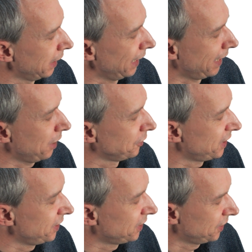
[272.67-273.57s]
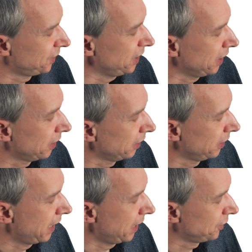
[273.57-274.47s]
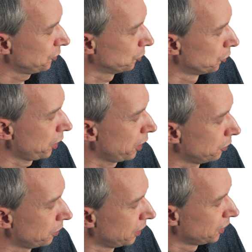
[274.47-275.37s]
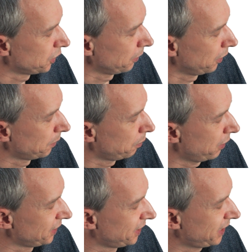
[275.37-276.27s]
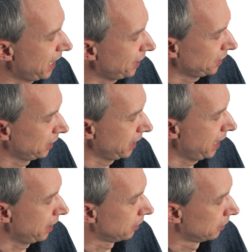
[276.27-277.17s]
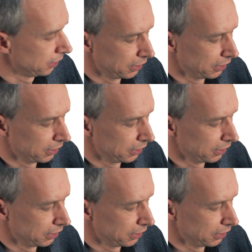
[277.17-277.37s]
It now says sync, yes or no. So I'm going to press set again.